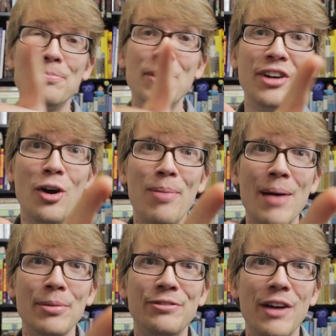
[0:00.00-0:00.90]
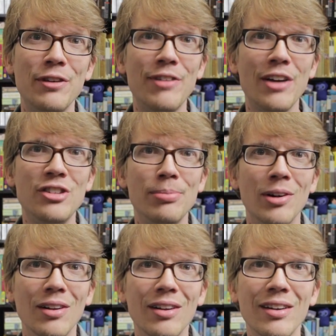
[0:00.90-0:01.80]
What's Michelle Obama's favorite
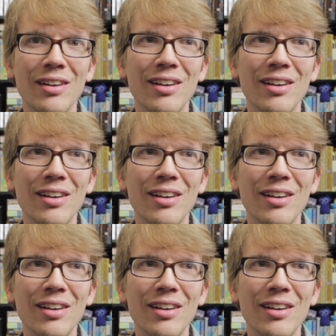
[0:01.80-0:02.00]
vegetable?